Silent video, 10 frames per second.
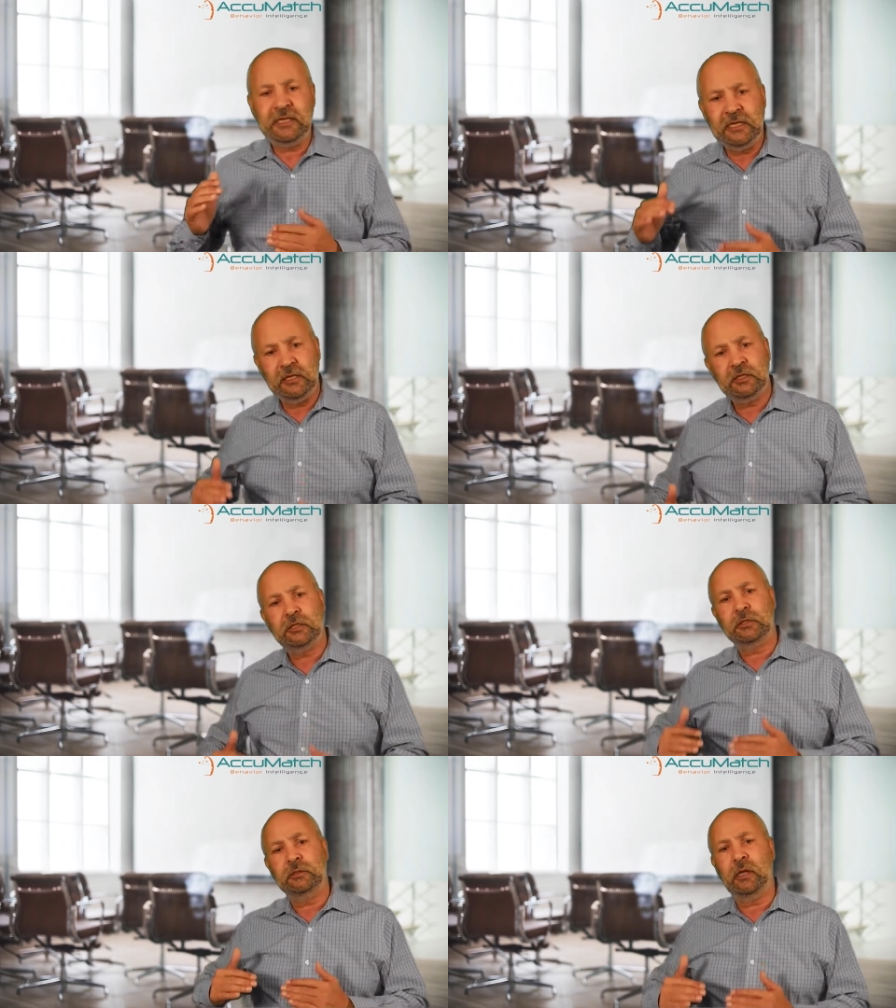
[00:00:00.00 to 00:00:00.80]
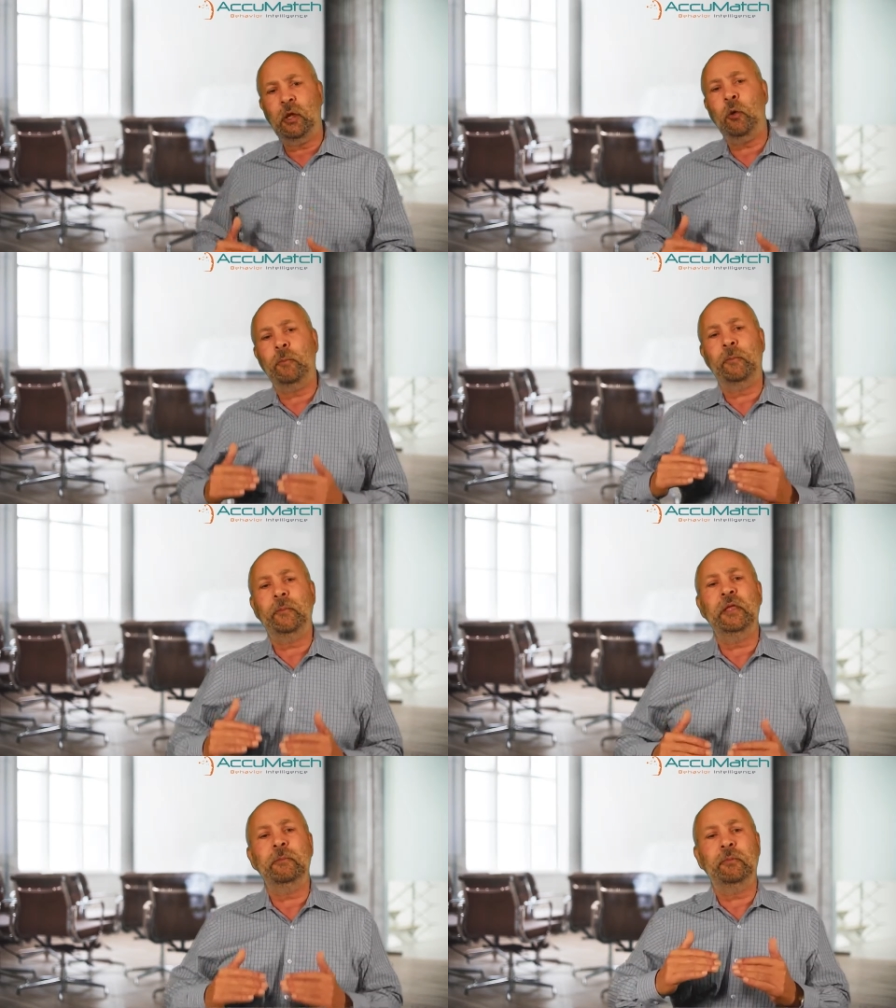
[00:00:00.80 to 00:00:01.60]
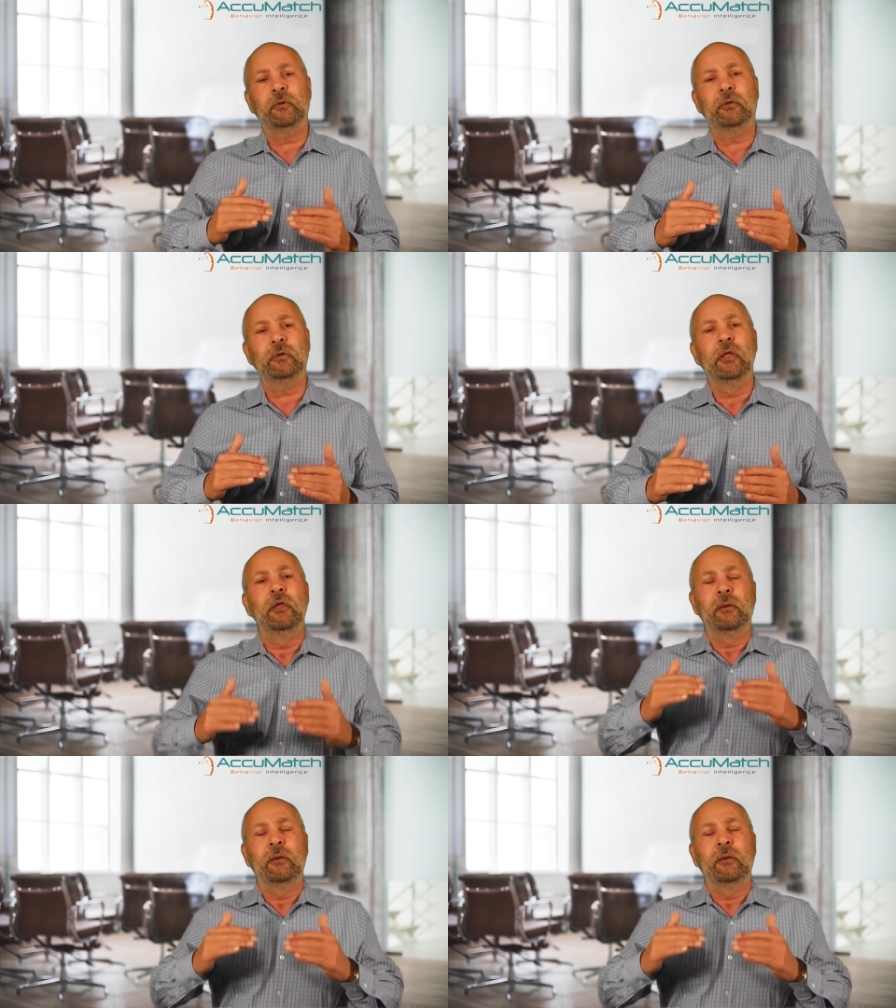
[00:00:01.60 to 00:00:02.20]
is to help people